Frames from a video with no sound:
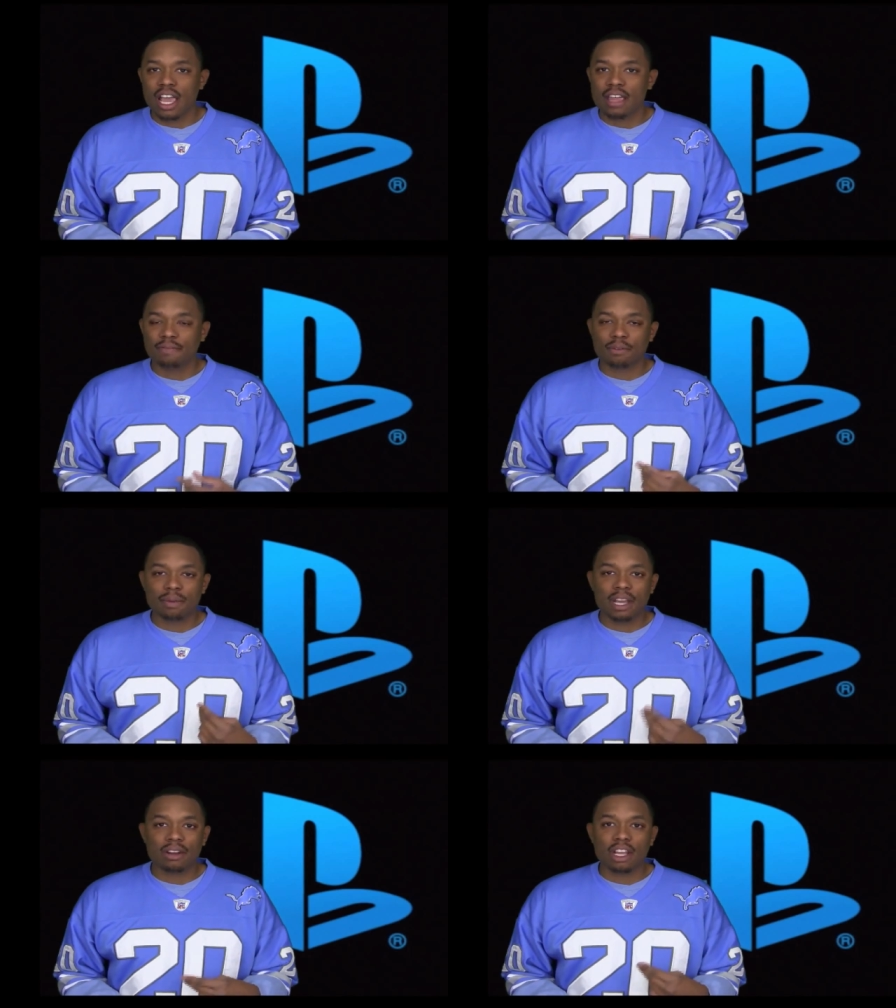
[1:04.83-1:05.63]
and from
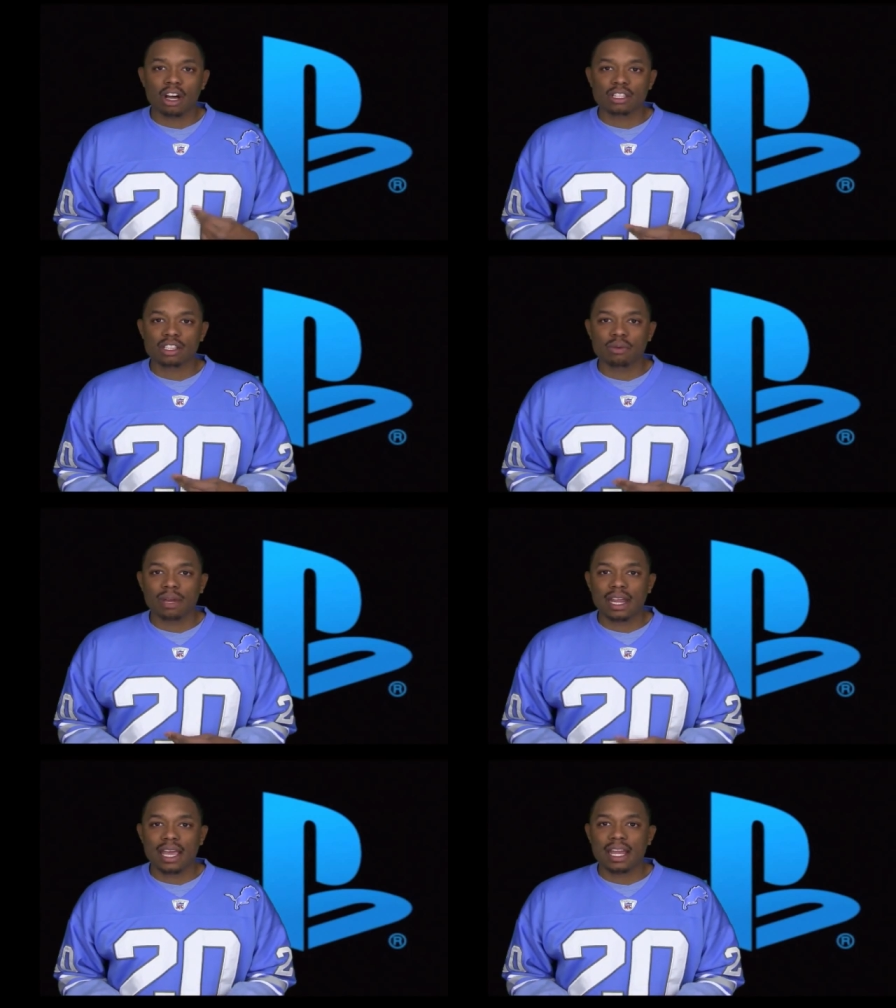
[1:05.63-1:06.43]
there he also
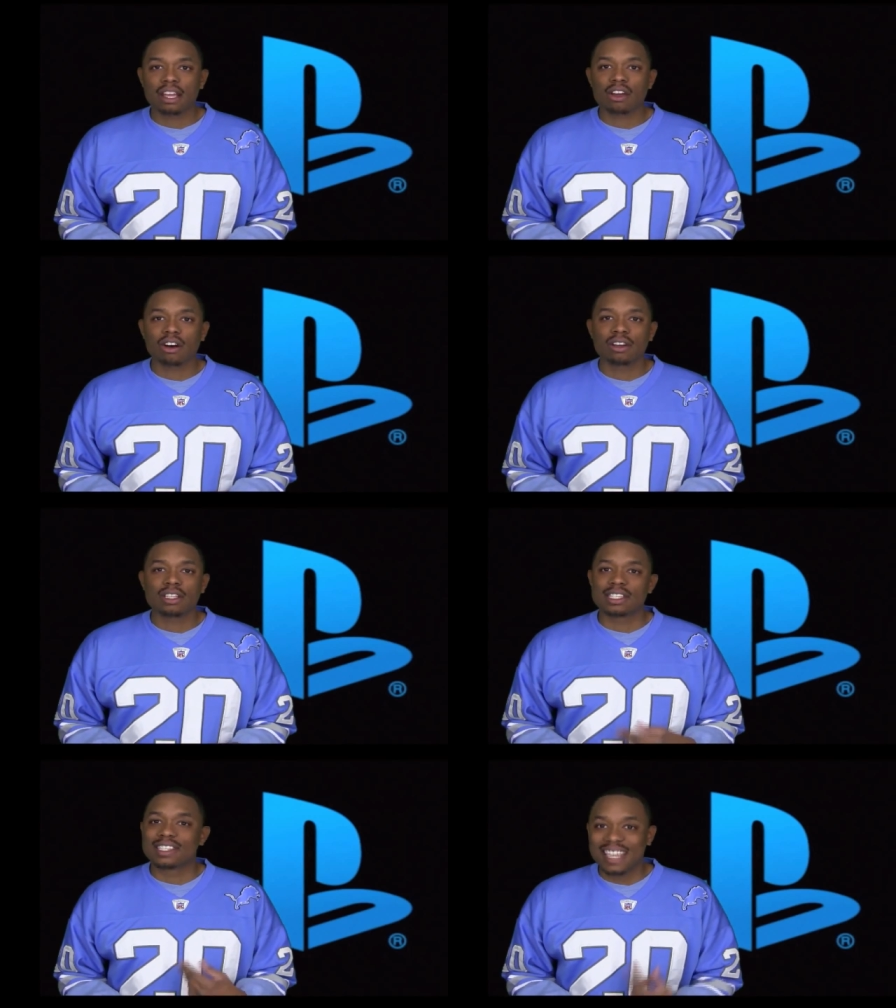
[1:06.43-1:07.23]
went ahead and called
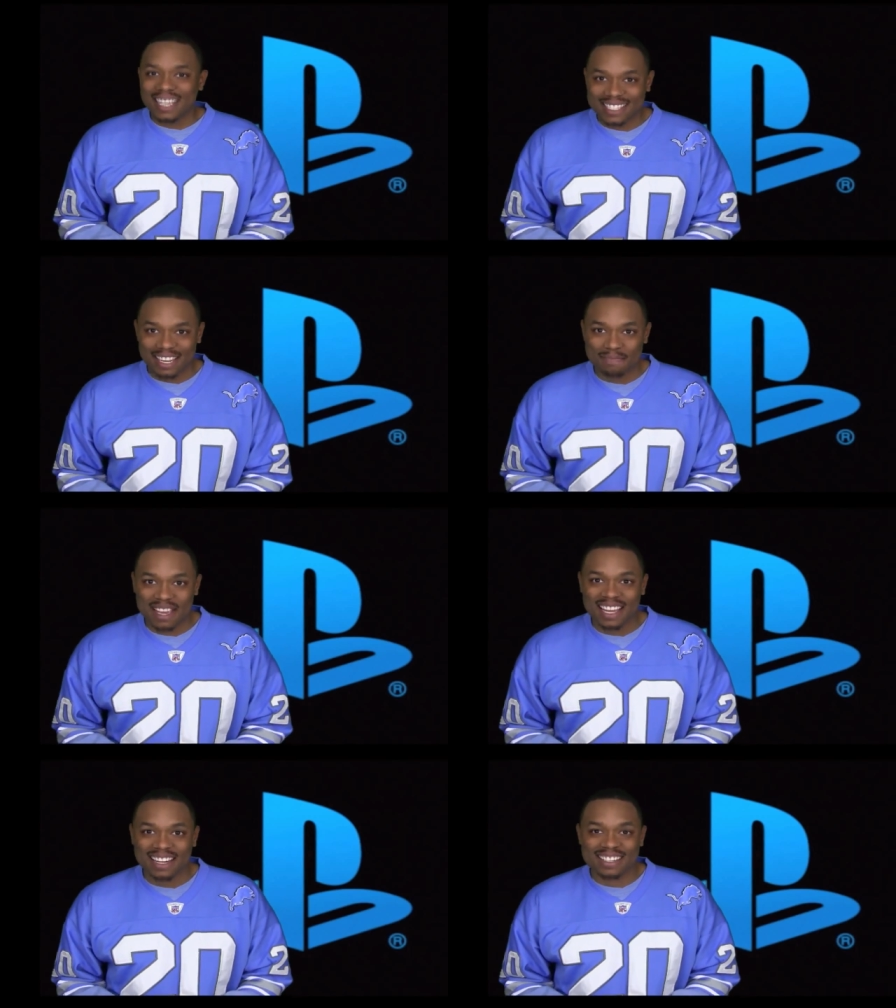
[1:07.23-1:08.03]
his assistant
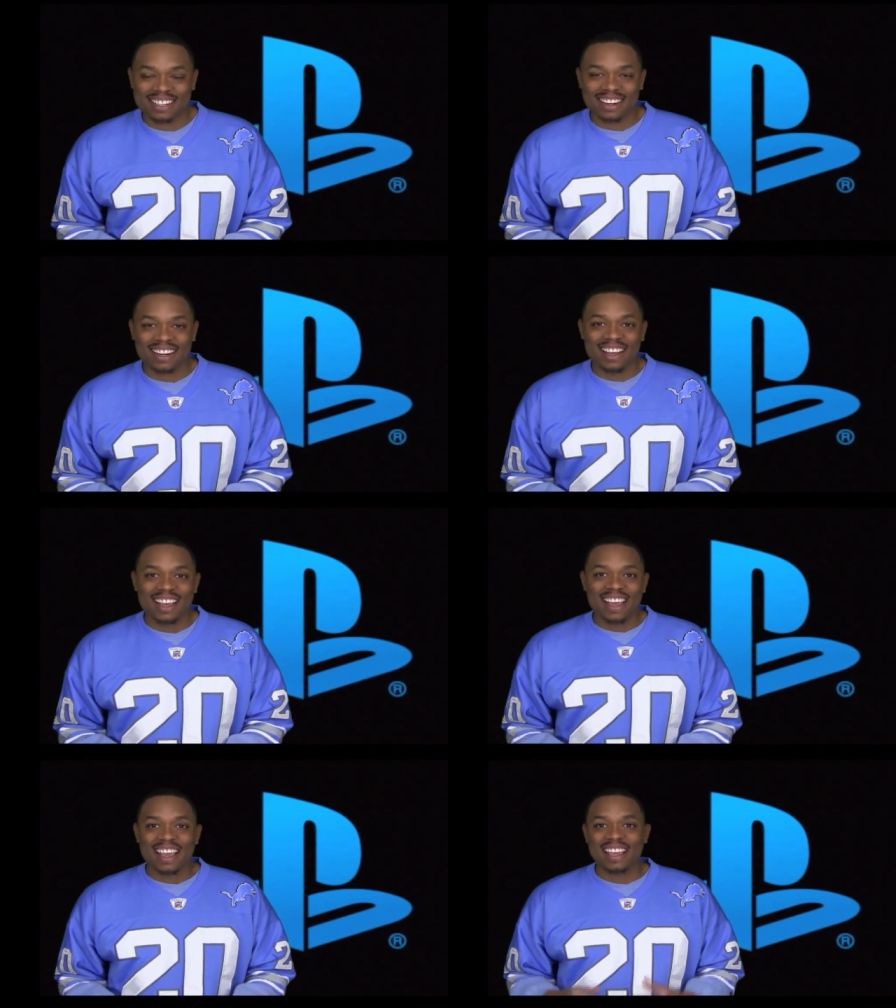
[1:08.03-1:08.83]
manager,
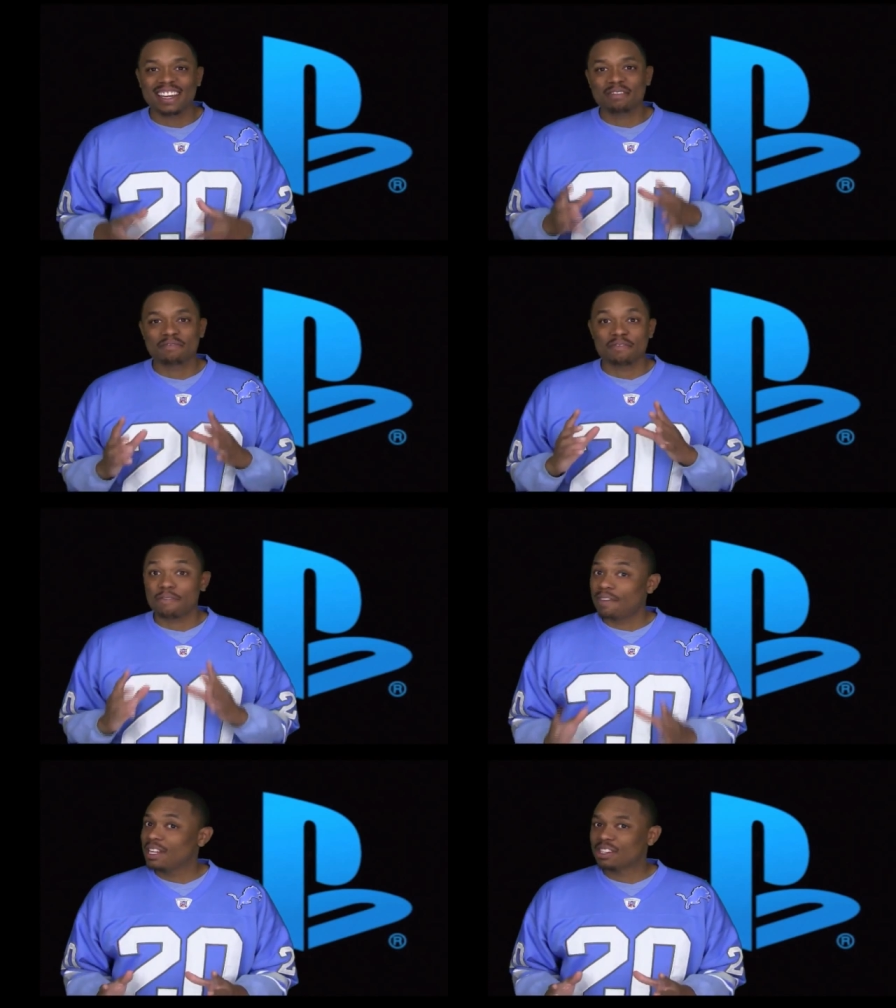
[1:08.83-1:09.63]
and
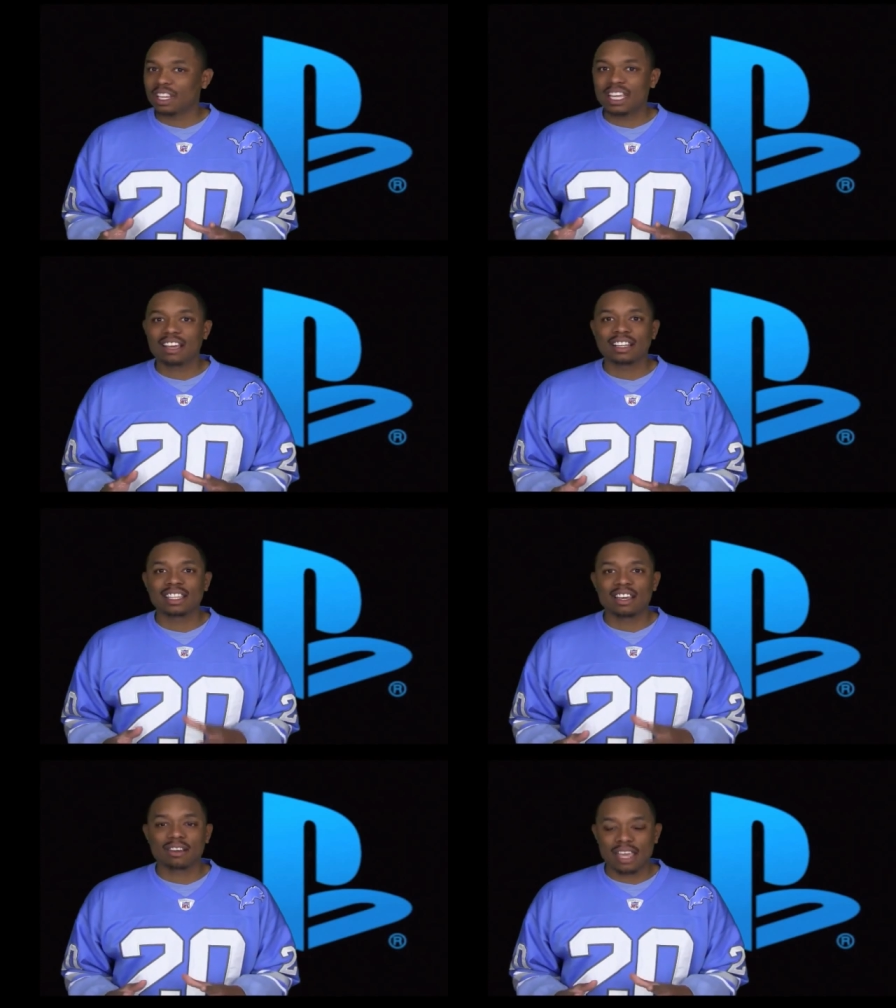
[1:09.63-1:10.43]
eventually he got
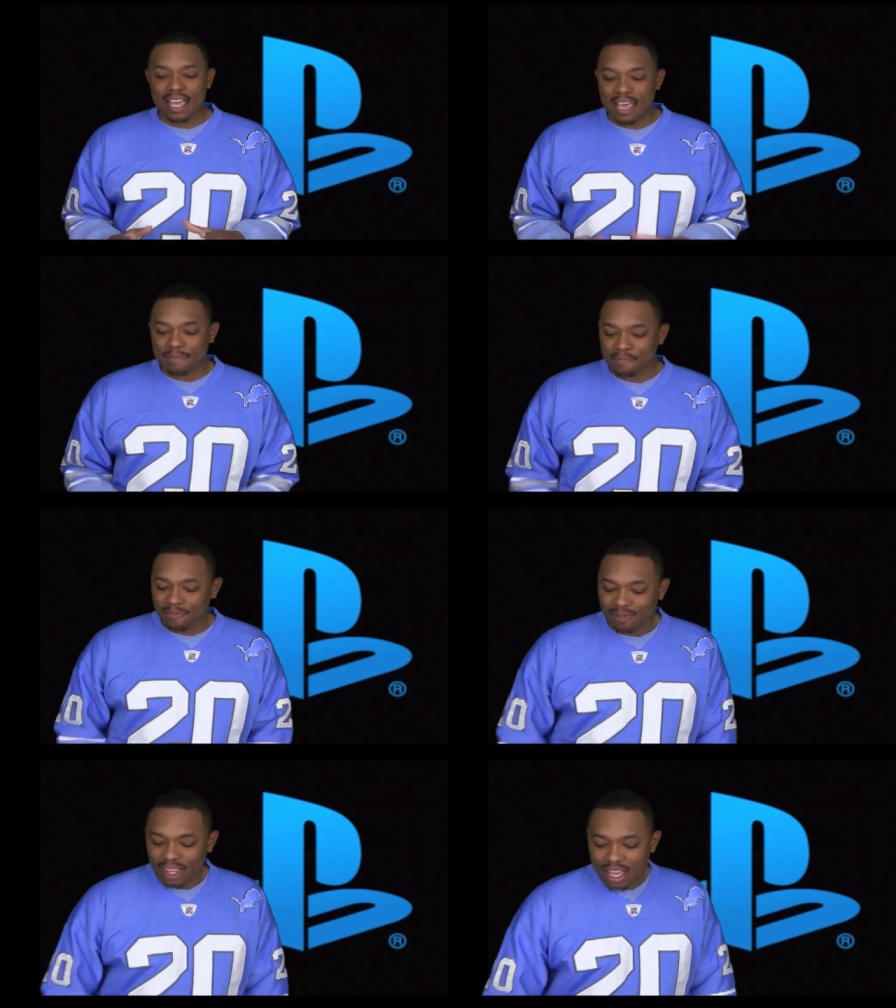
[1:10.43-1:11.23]
the okay,
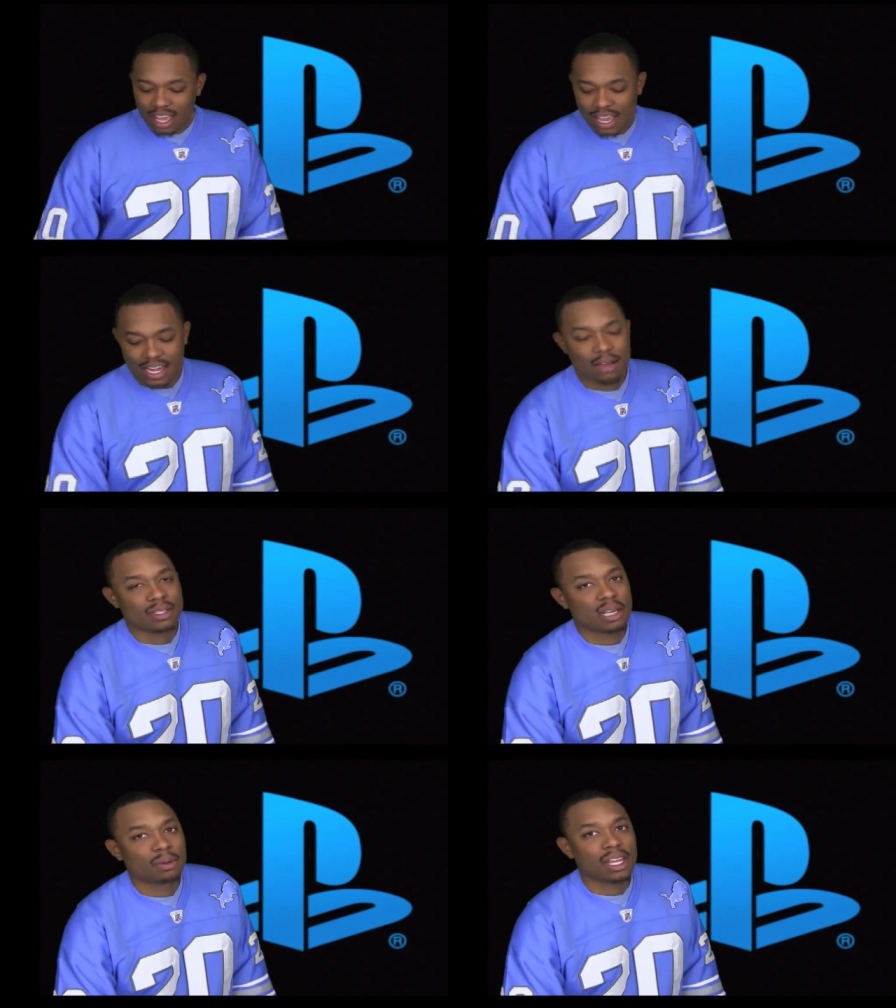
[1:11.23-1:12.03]
and I
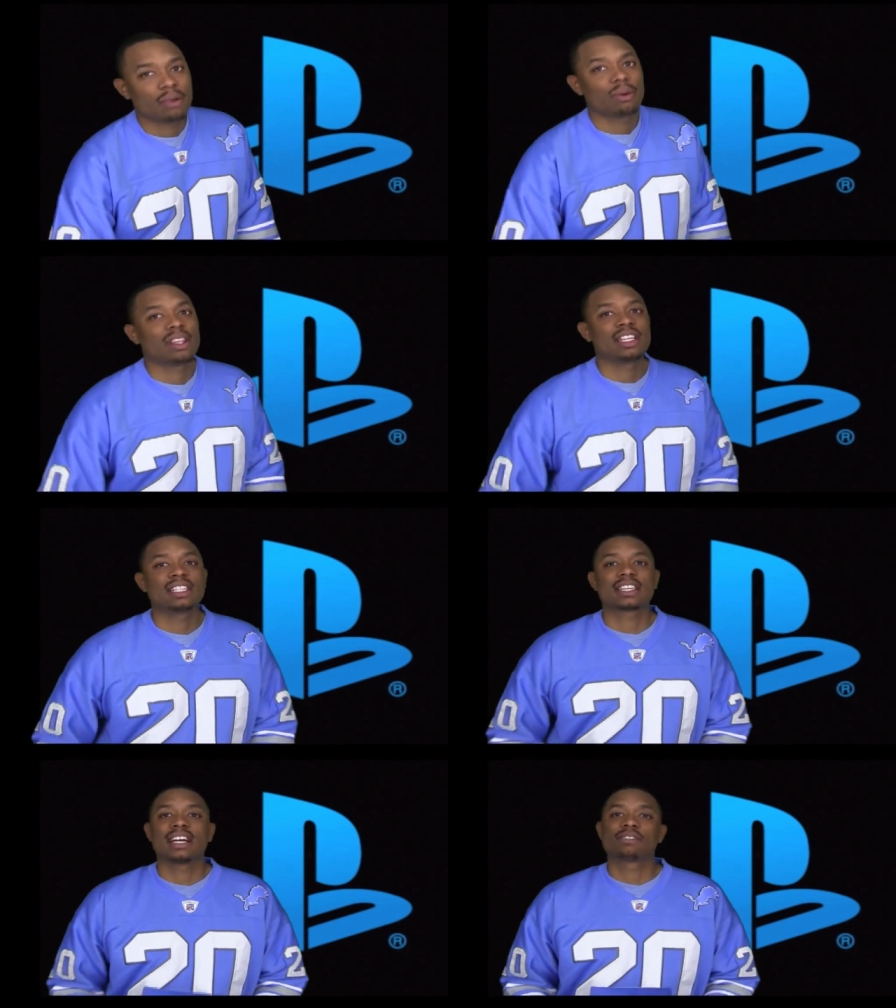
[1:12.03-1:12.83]
was able to get one of
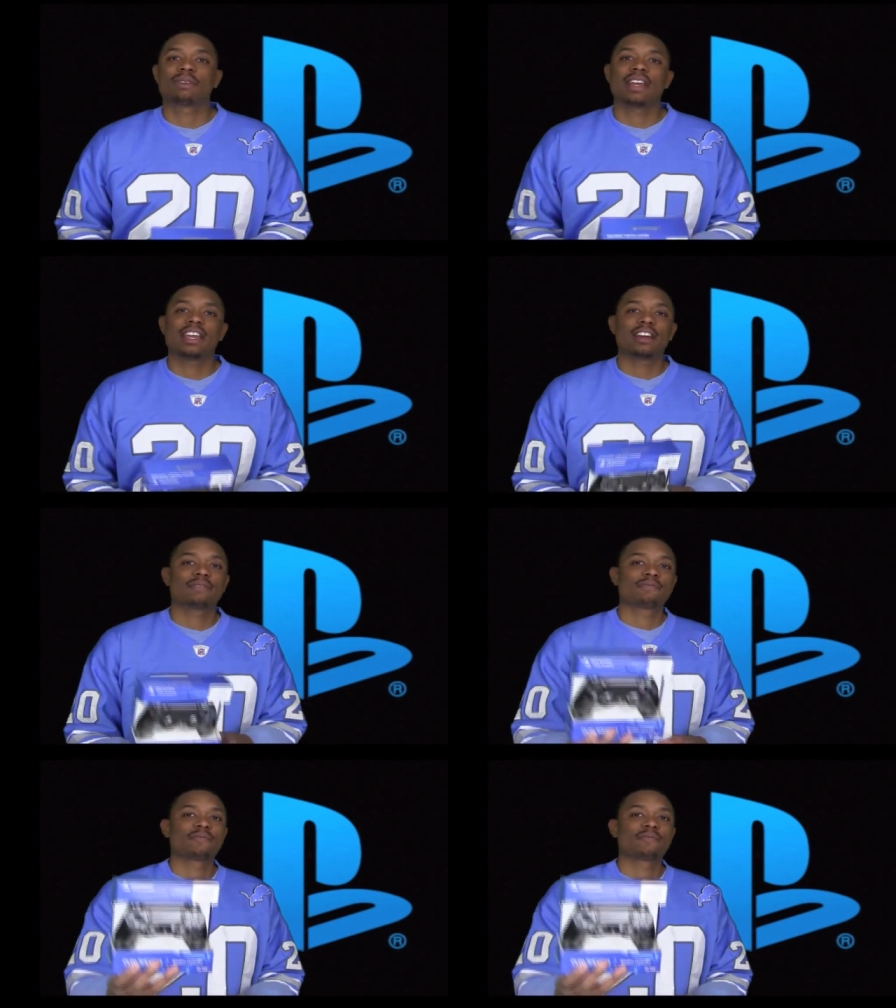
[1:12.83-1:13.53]
these guys right here.